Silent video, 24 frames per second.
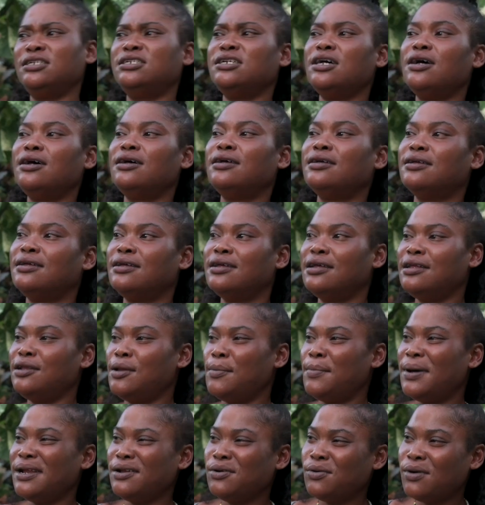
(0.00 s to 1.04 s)
Sure.
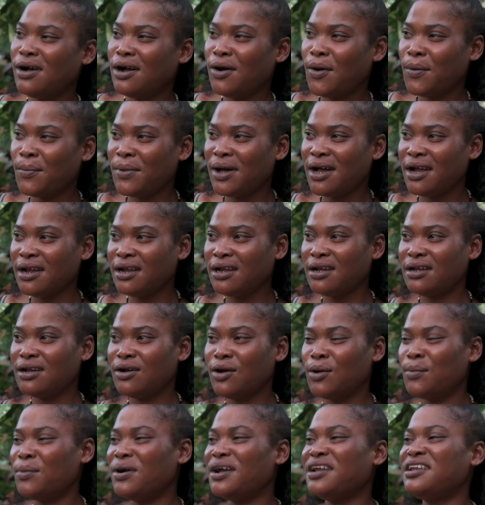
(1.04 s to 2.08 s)
Nobody want Omar.
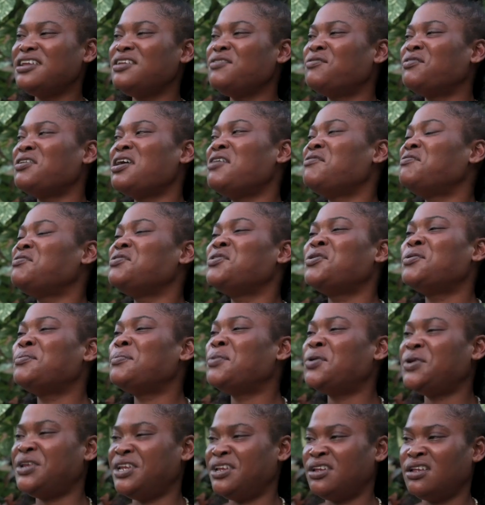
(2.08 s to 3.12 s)
Omar never have no
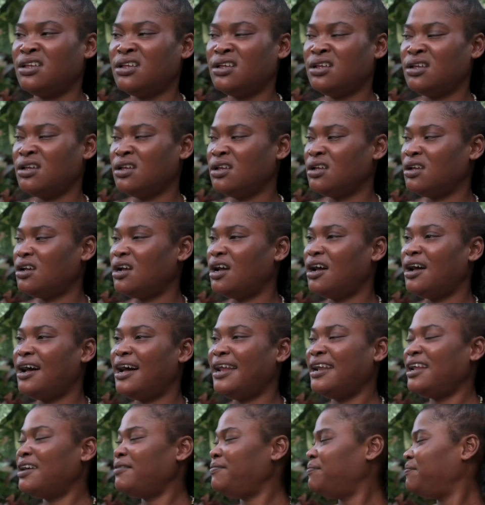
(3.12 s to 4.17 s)
money.
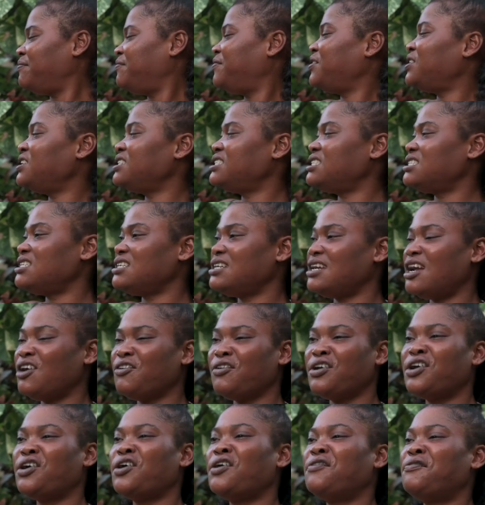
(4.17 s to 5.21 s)
And the first thing I
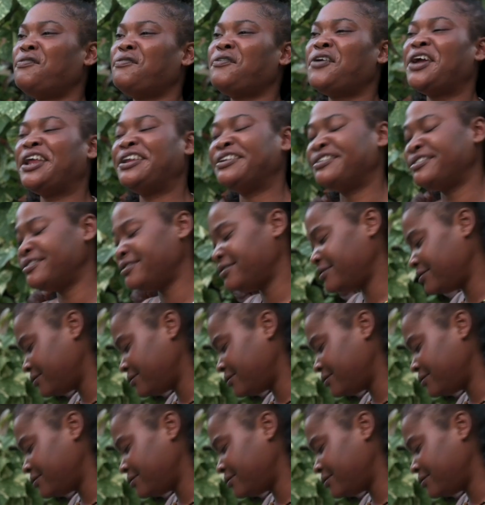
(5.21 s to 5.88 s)
ring a friend.